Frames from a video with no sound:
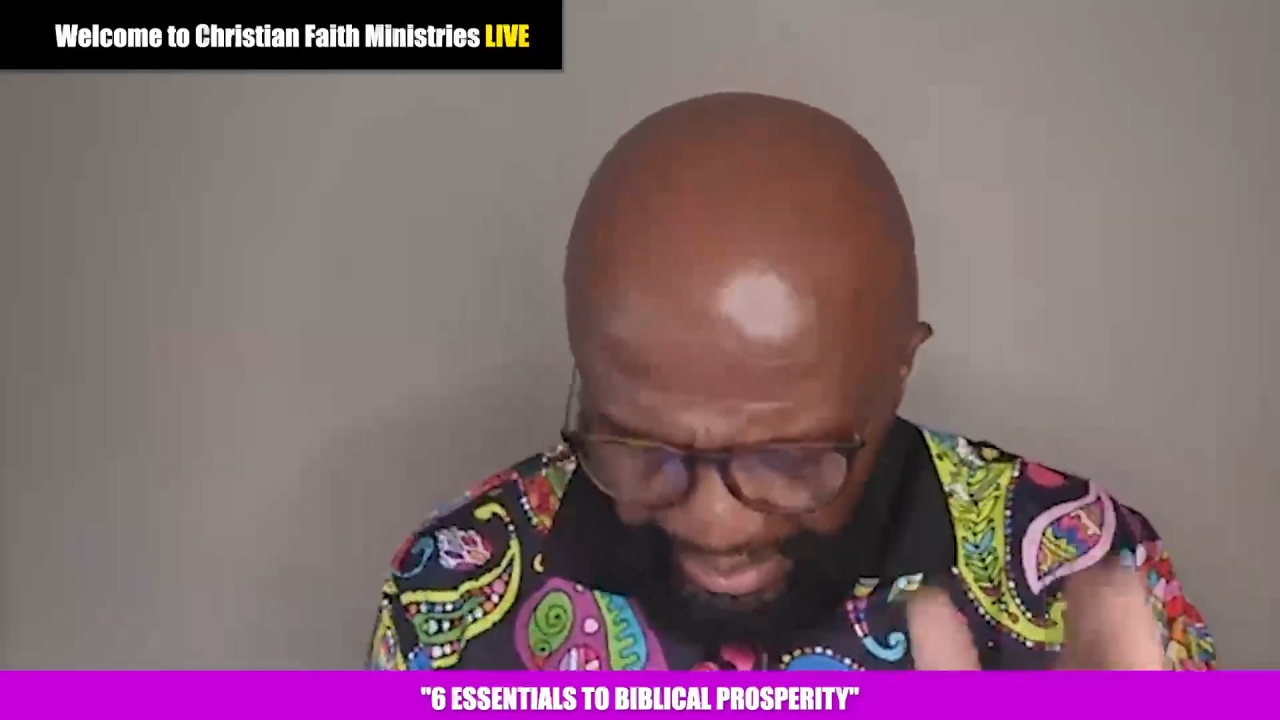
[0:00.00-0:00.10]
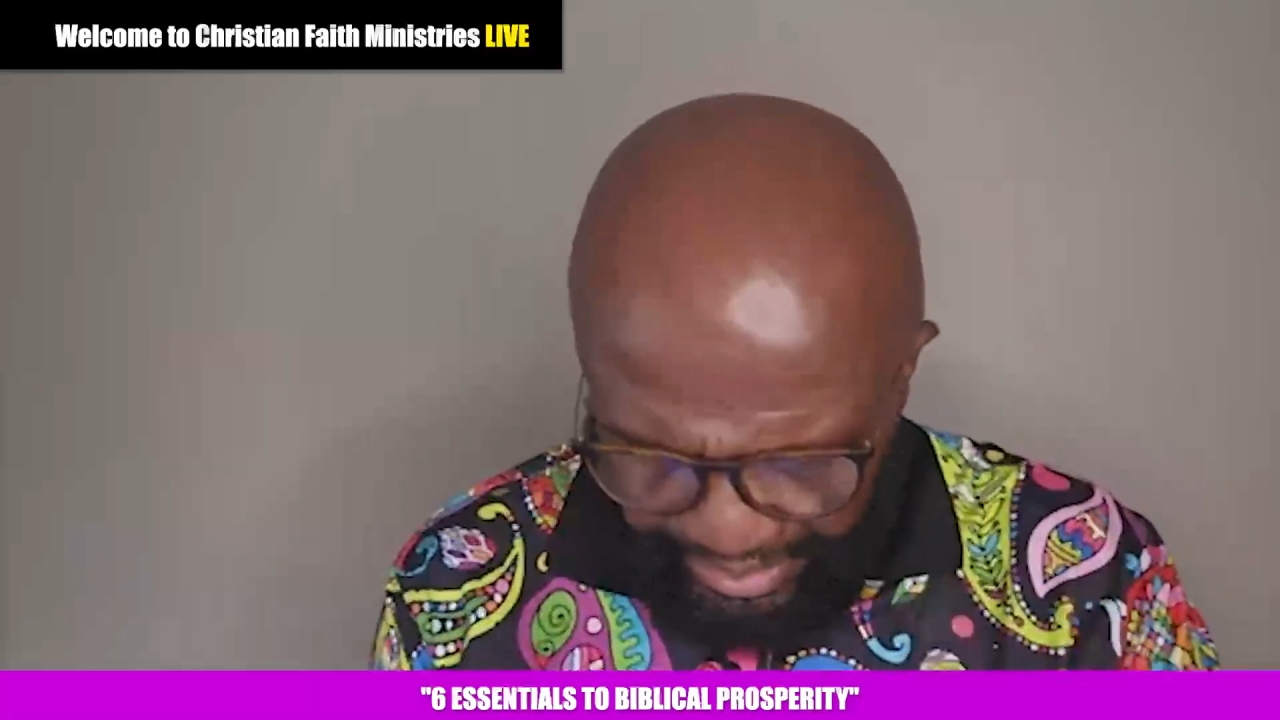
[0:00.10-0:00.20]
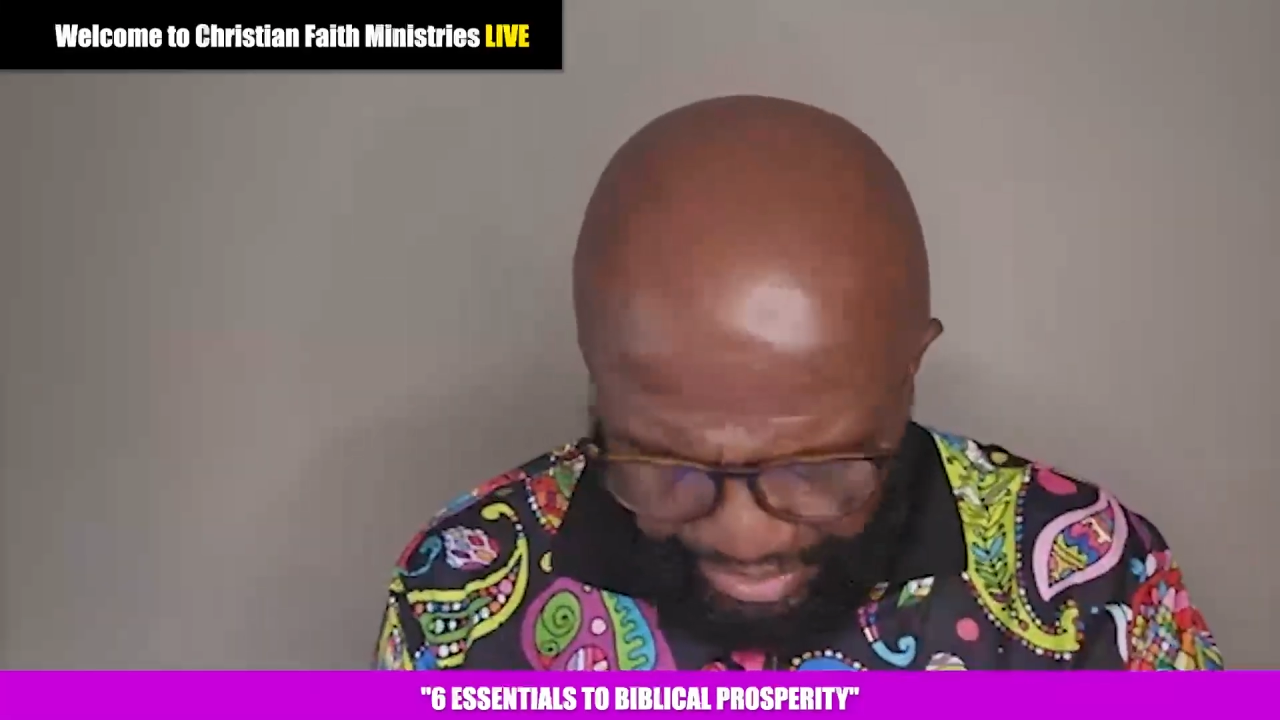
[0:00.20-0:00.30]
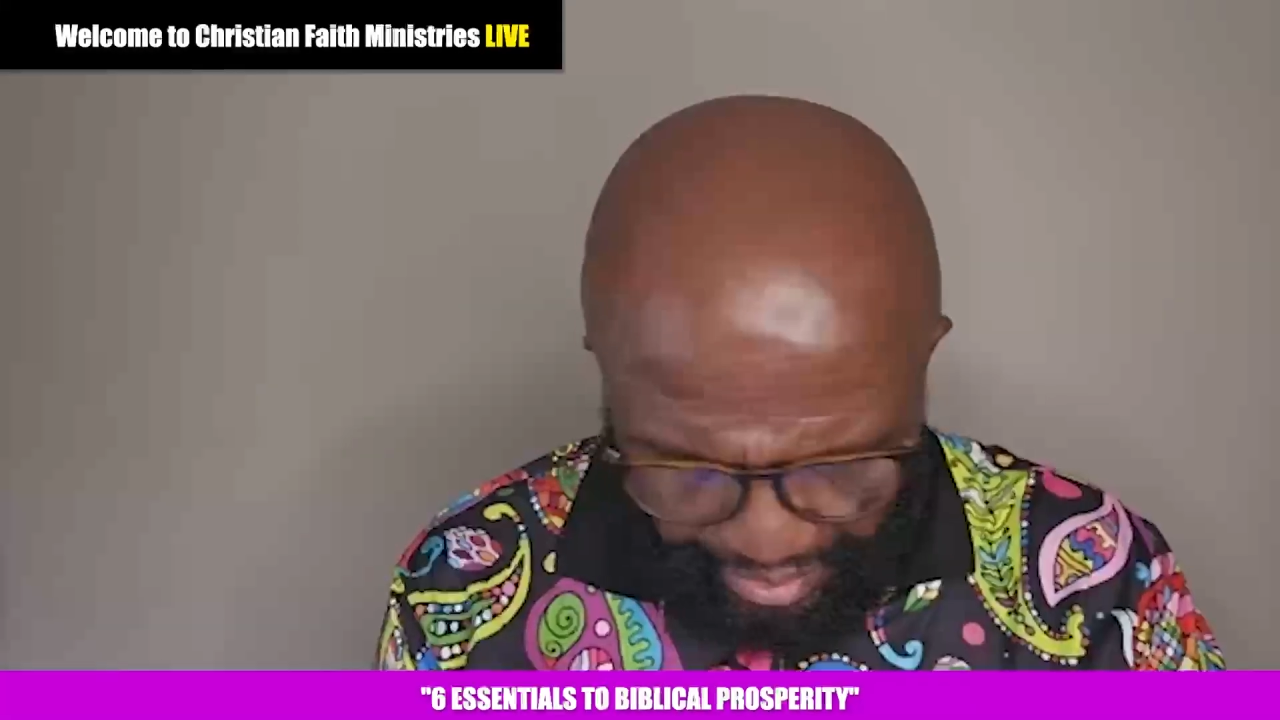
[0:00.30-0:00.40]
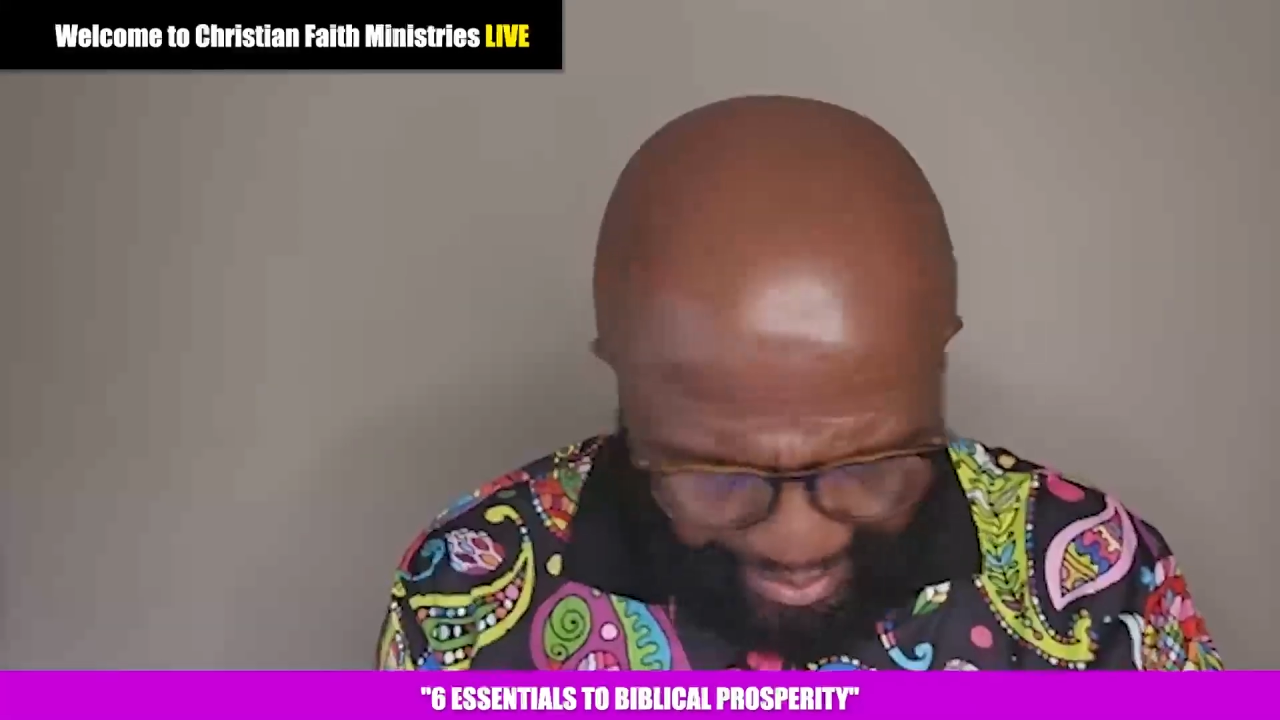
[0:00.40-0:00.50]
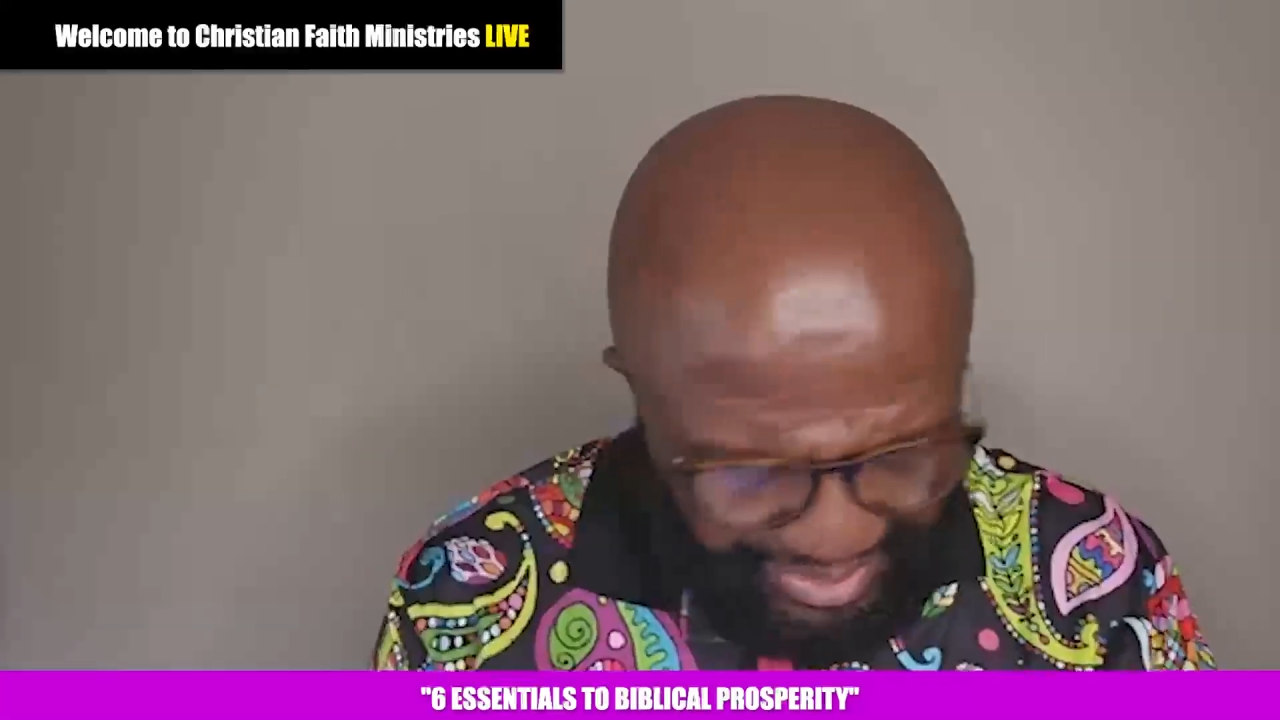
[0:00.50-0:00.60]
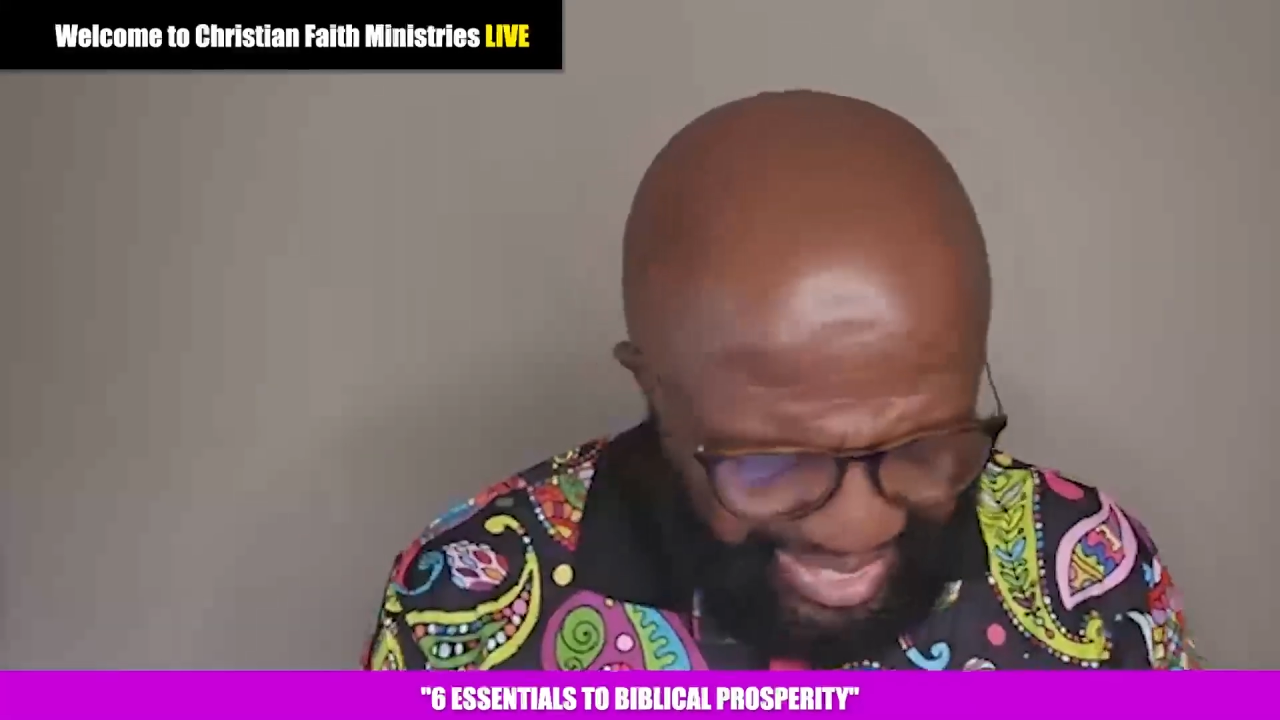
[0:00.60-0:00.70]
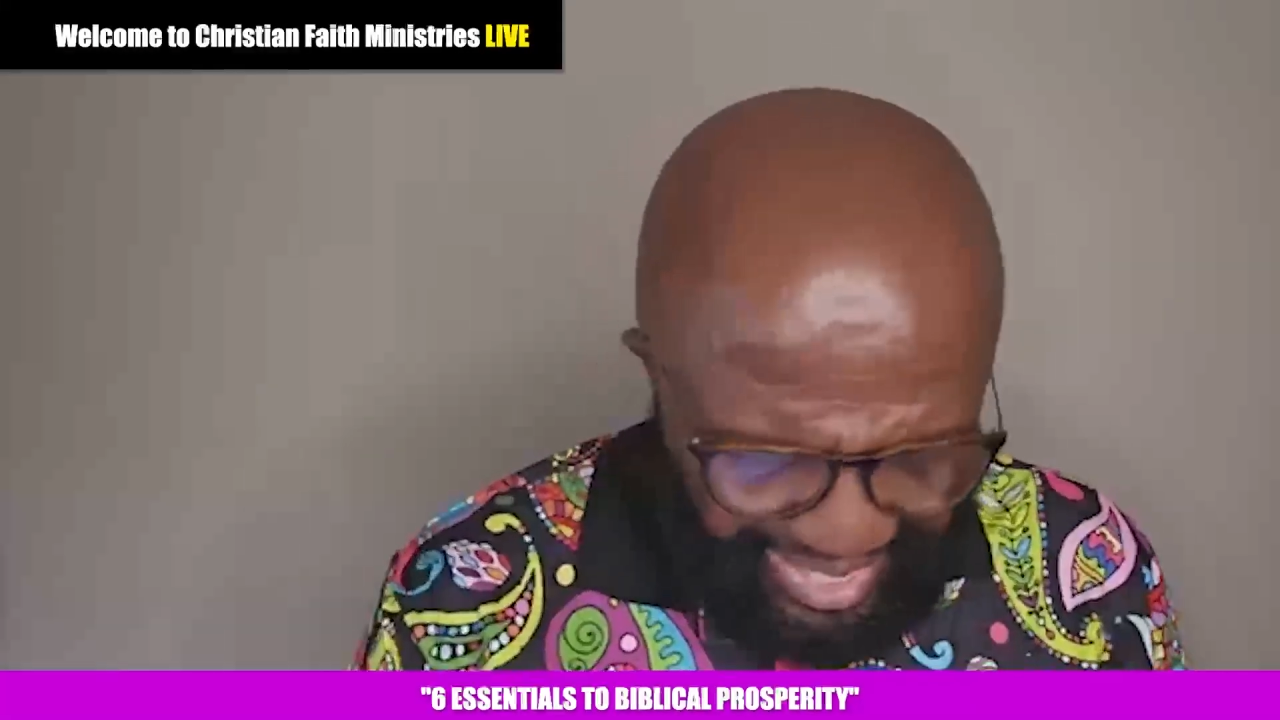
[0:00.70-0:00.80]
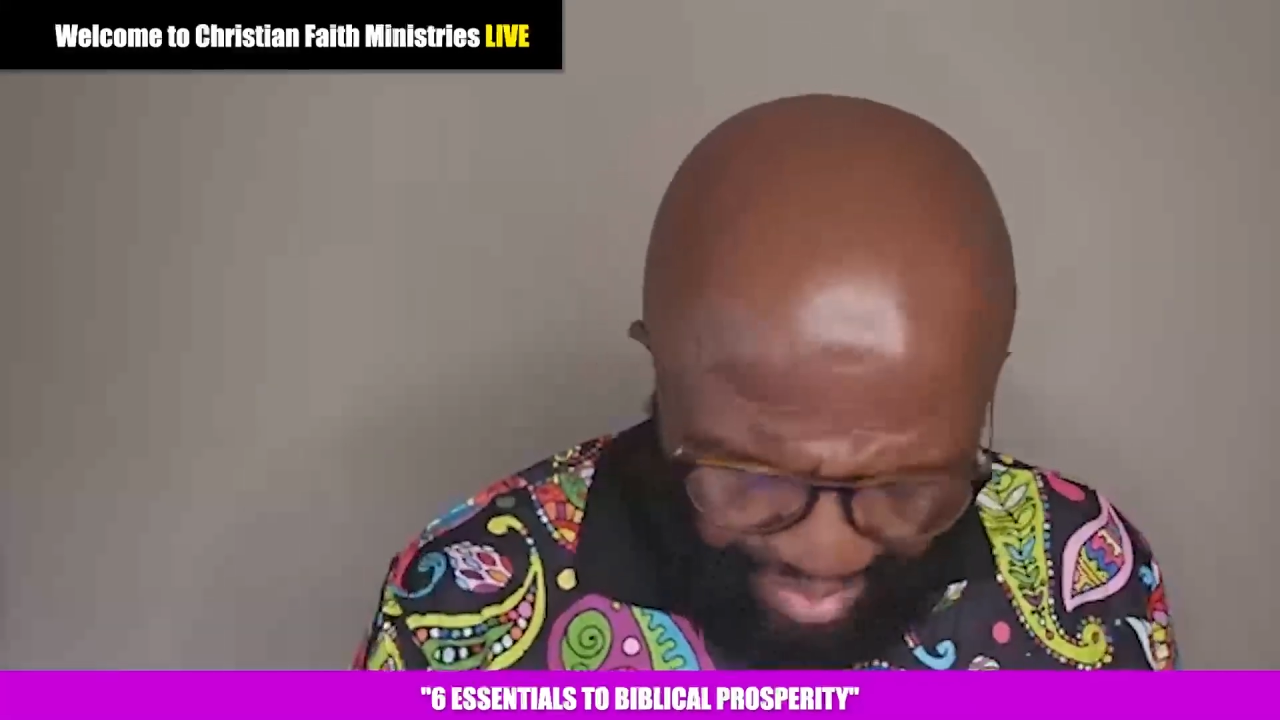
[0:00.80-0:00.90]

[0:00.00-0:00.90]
disciplined.